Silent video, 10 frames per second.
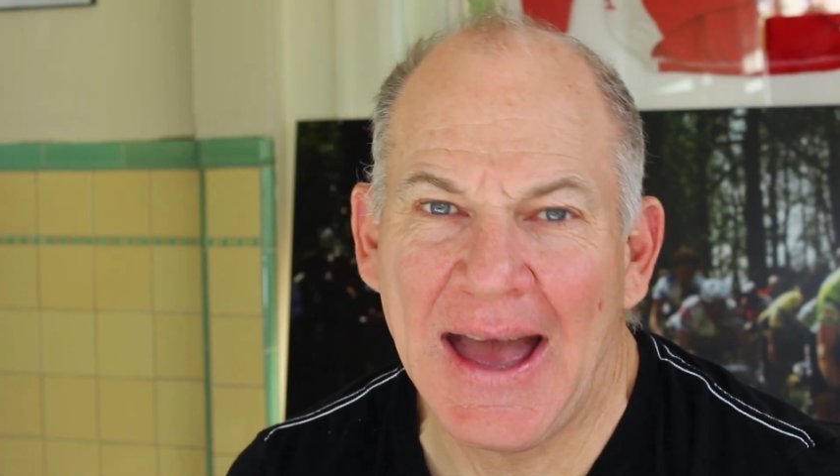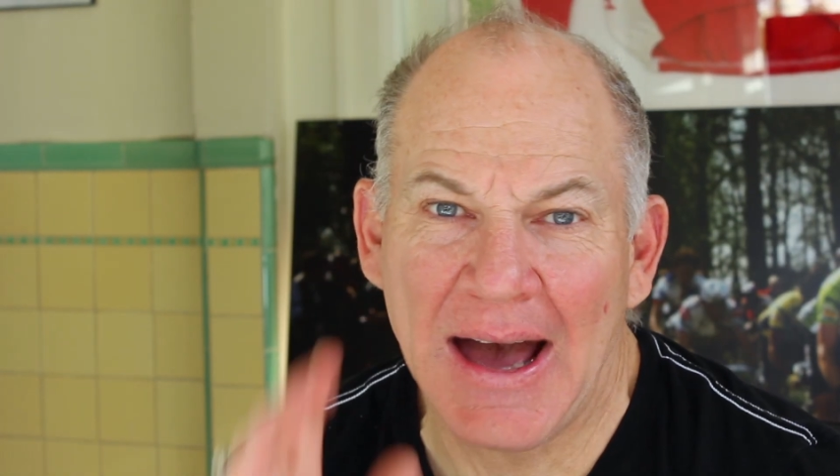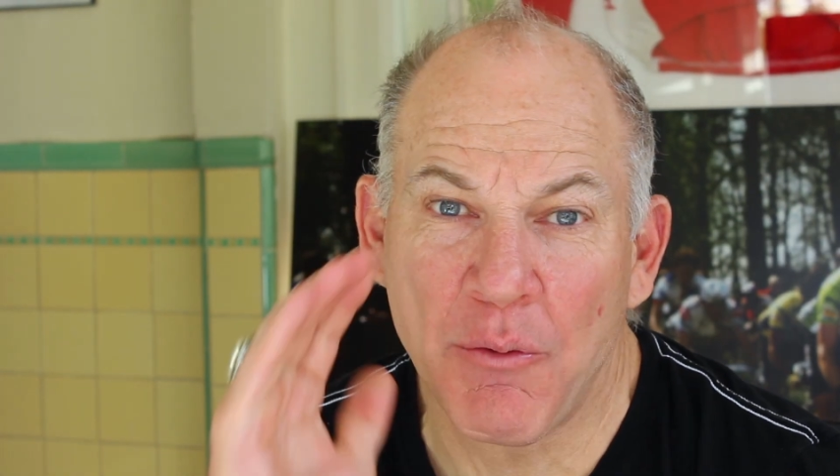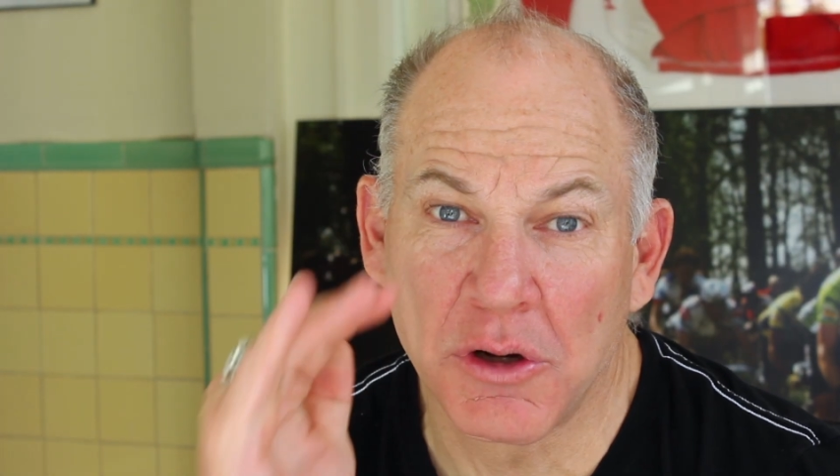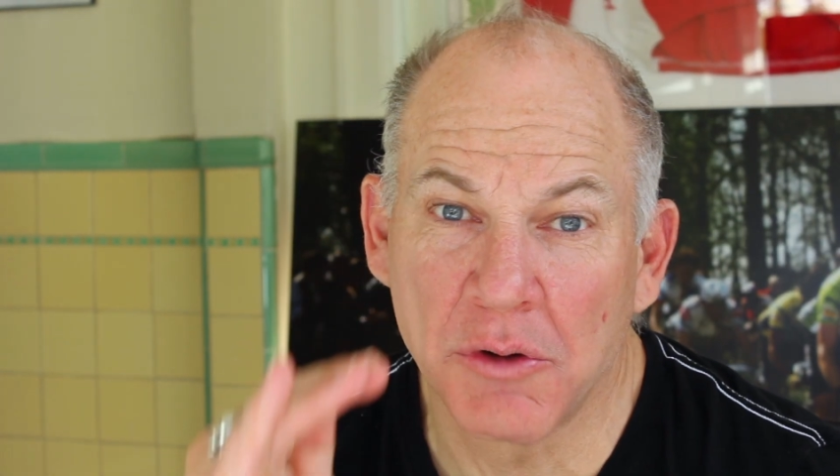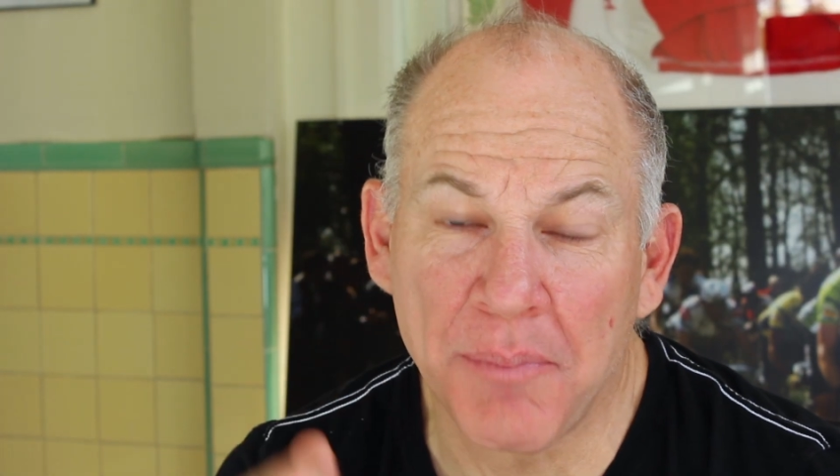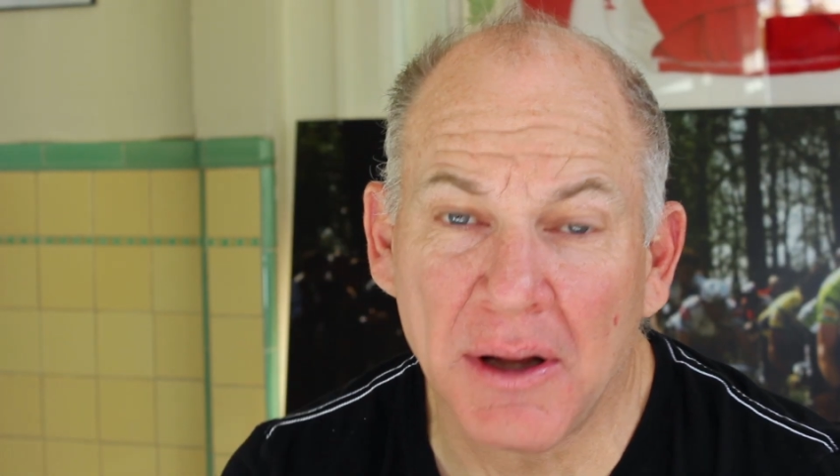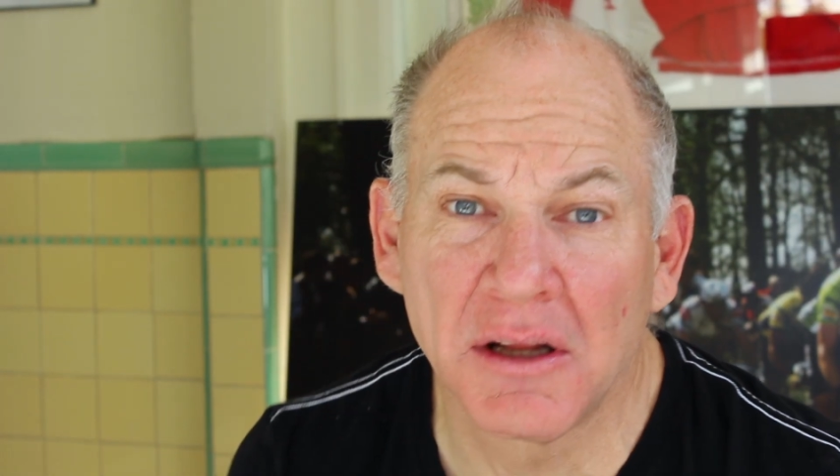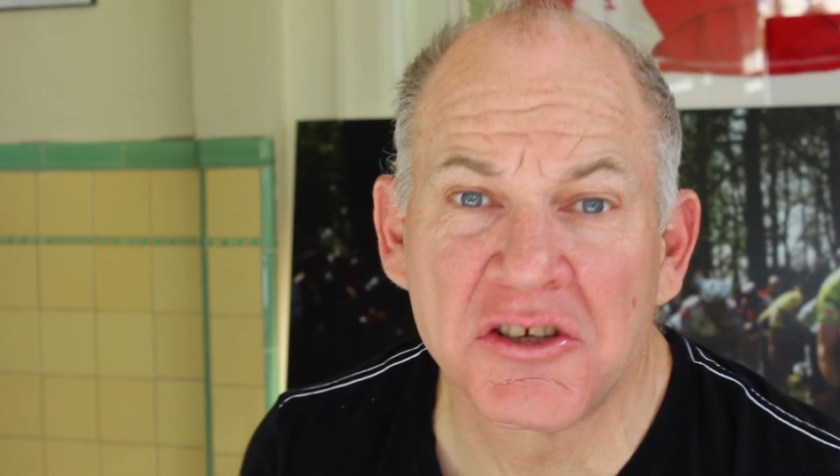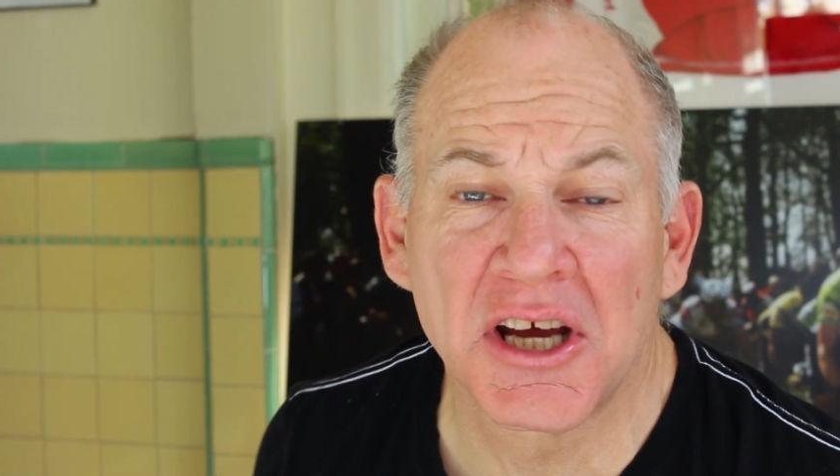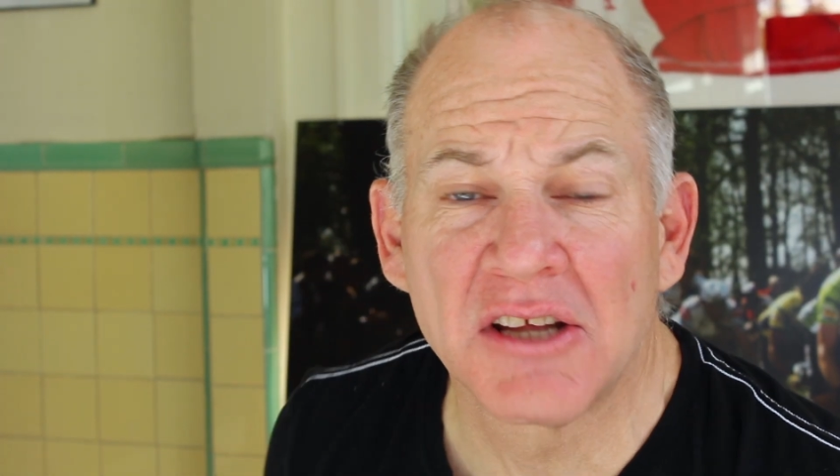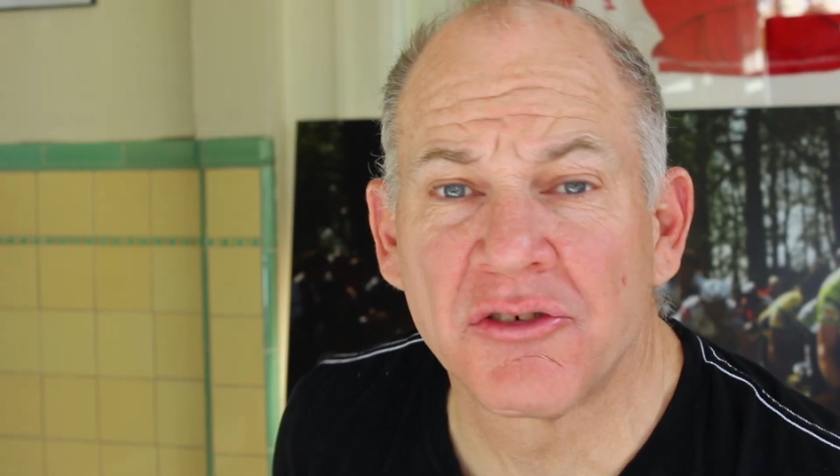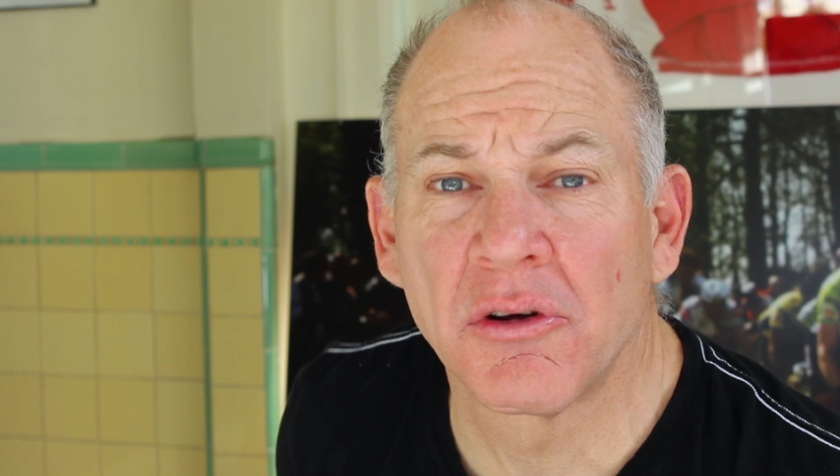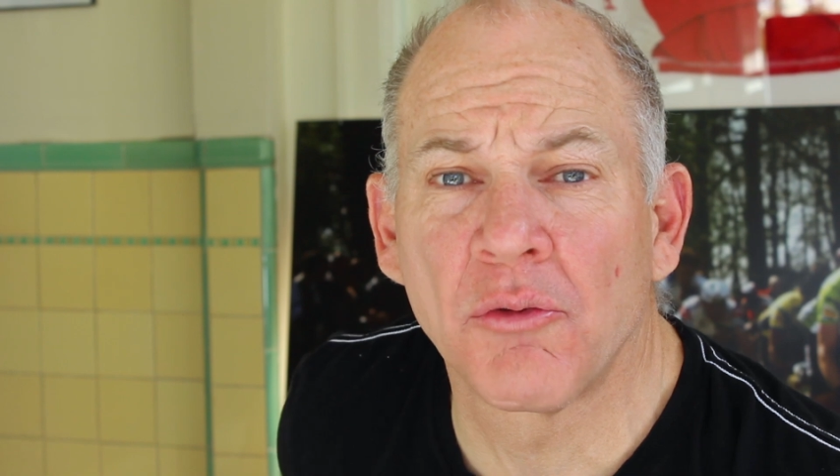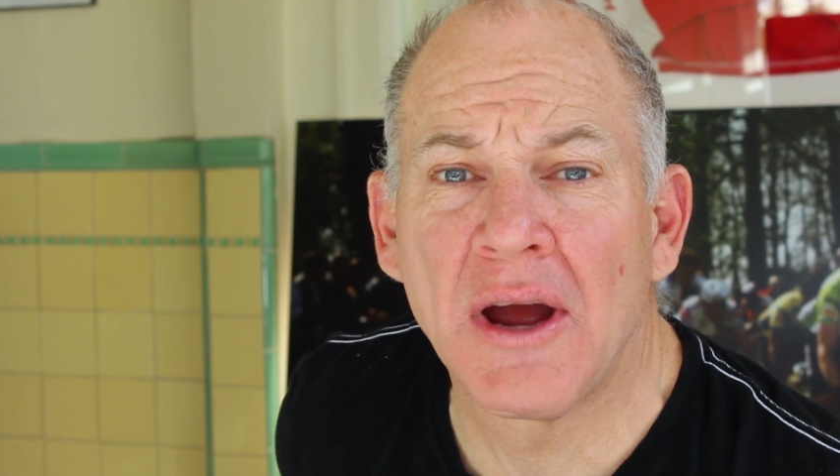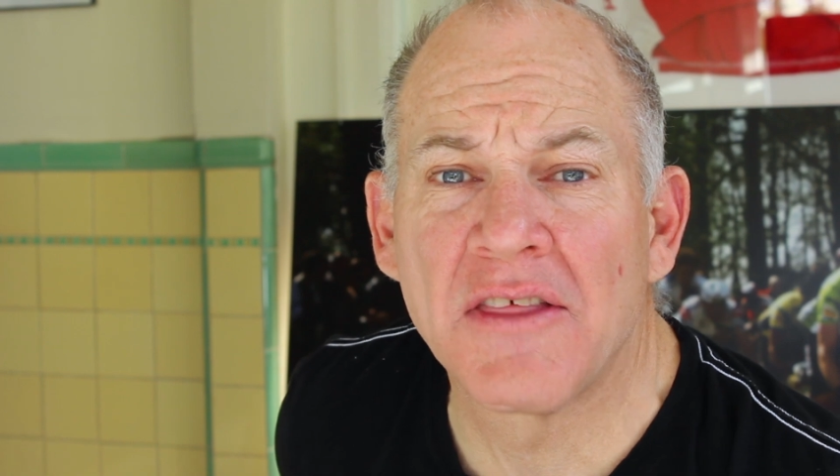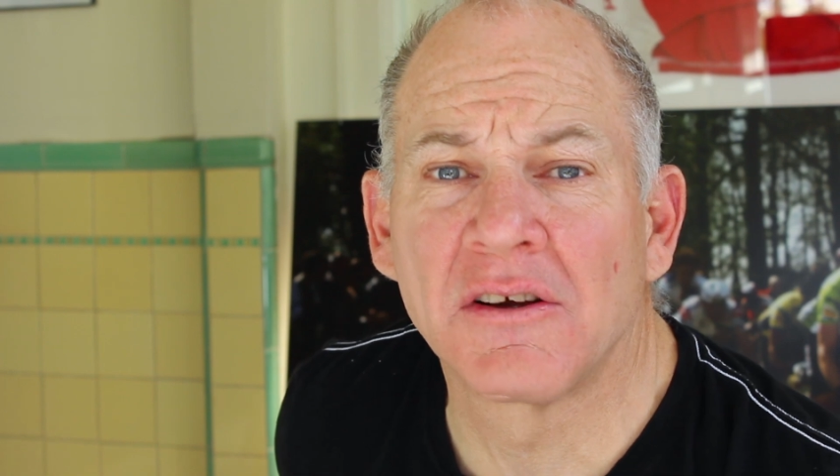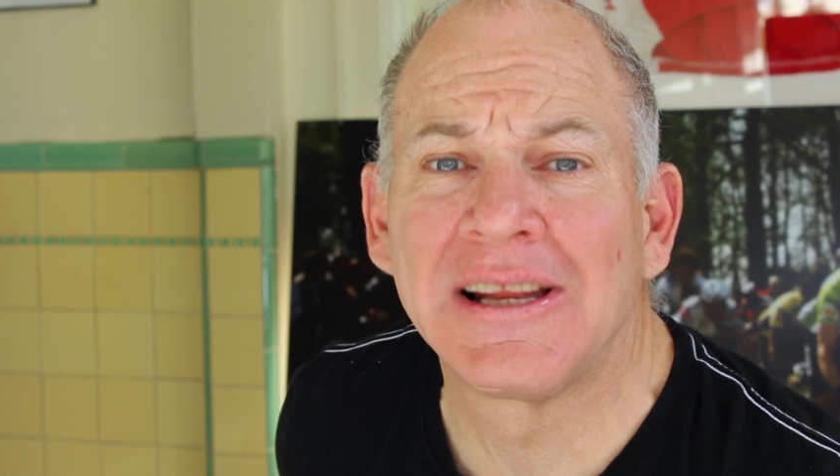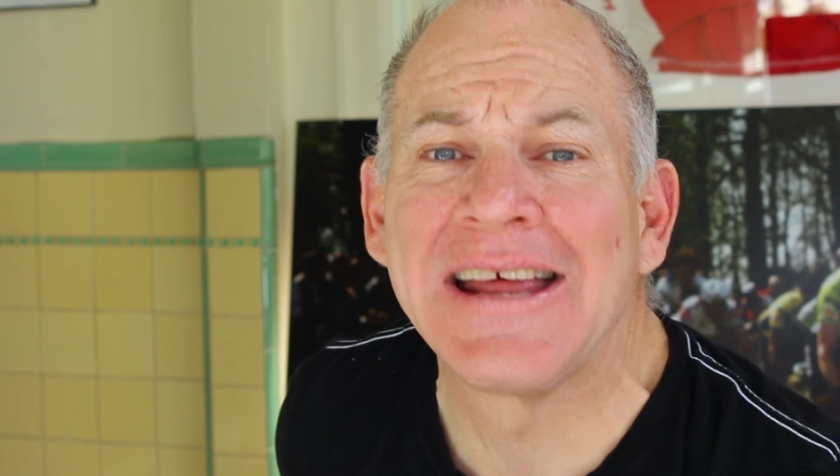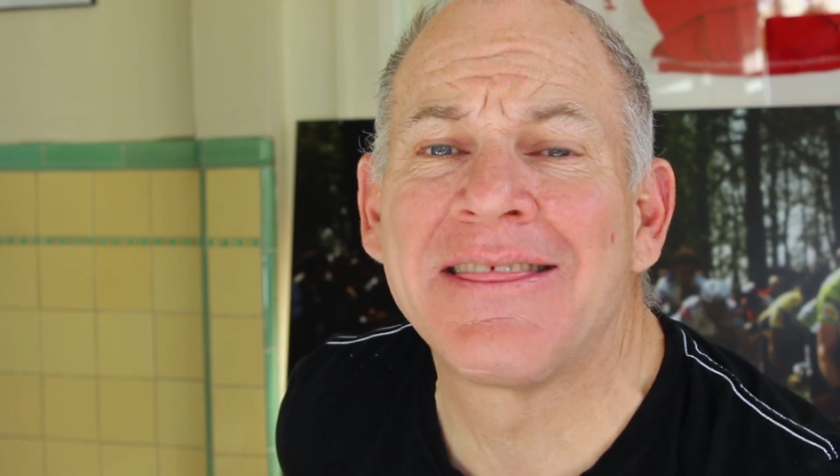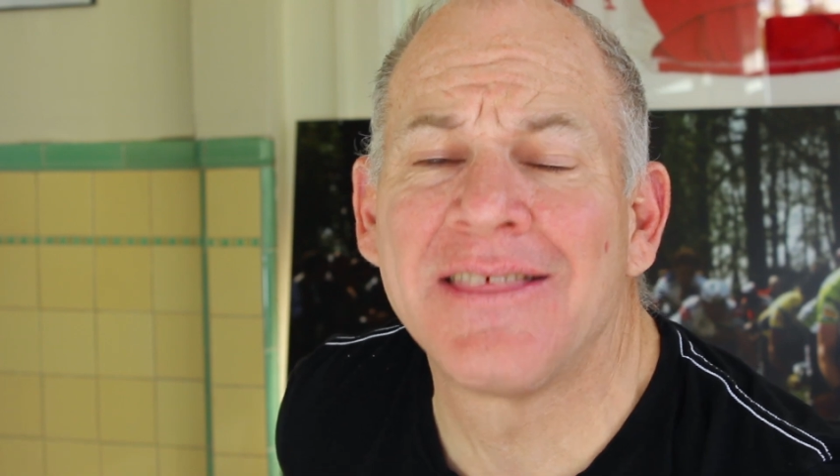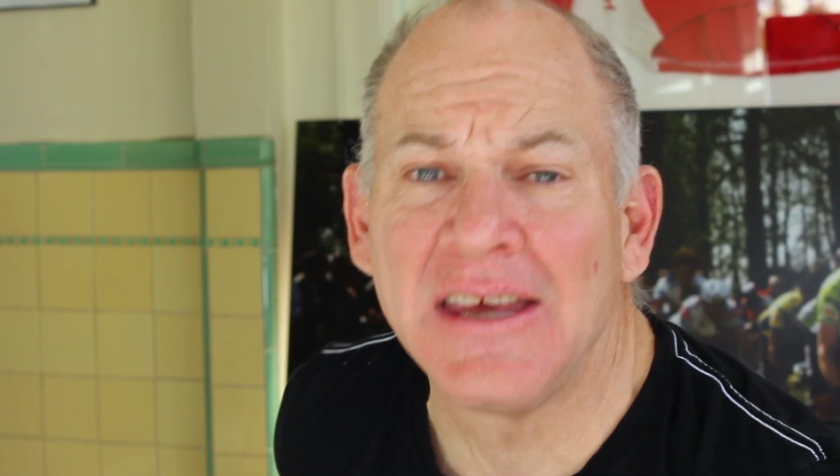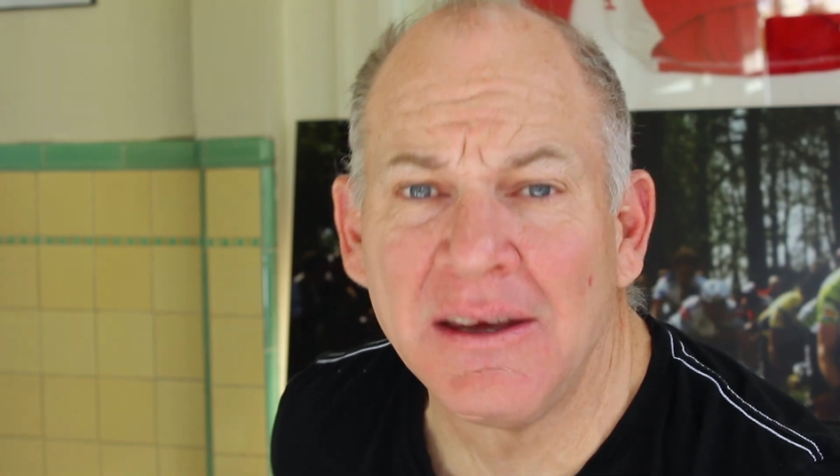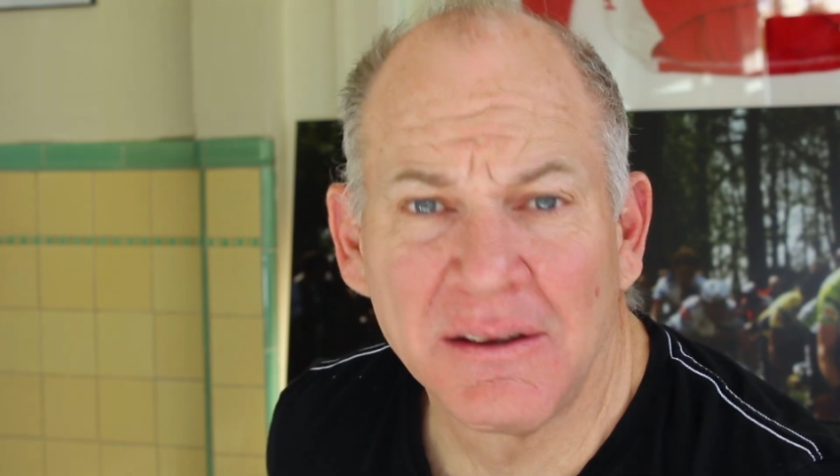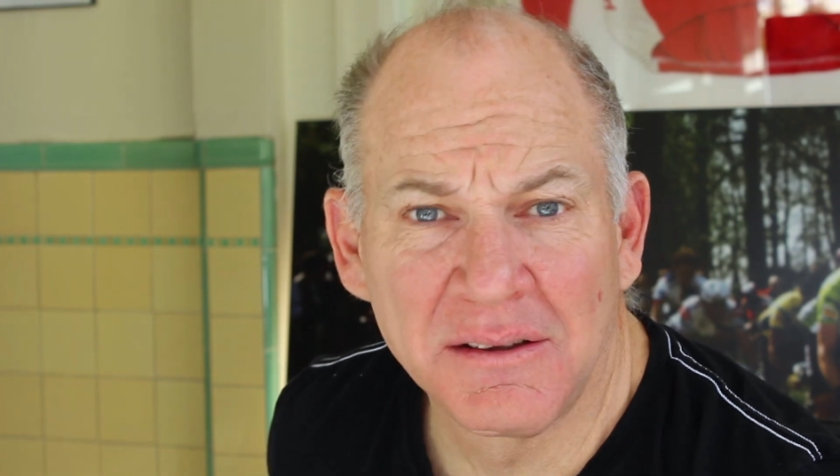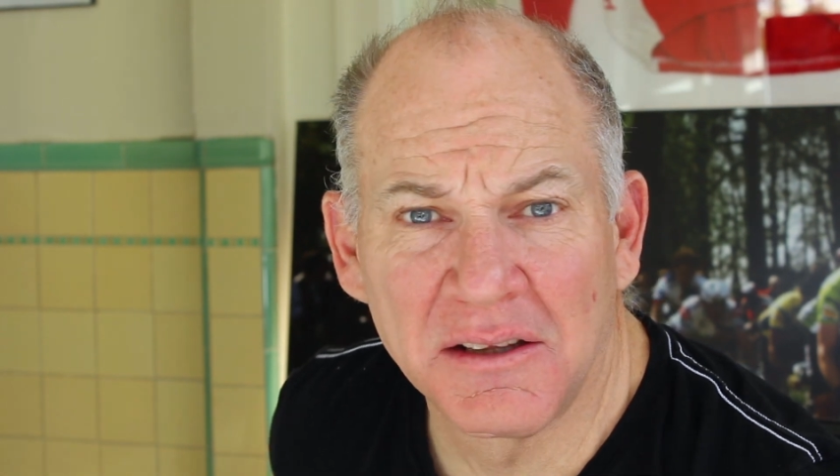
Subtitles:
I want to apologize for a rather lengthy